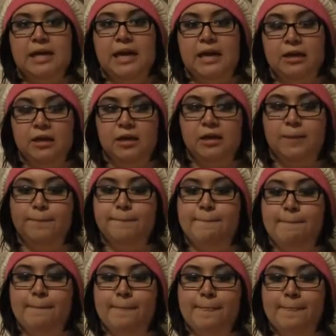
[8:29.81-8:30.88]
And
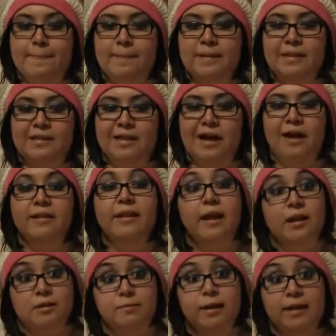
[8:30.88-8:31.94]
not
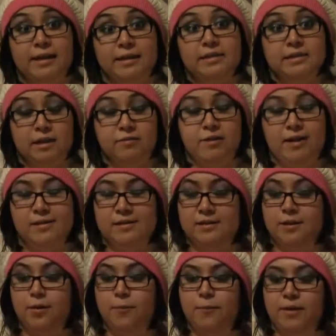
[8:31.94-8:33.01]
as many as Dead
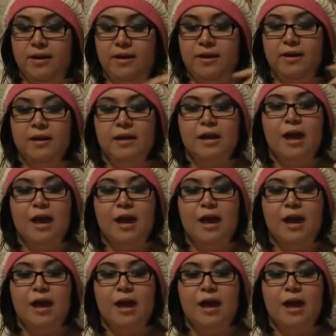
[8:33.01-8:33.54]
Rising though, but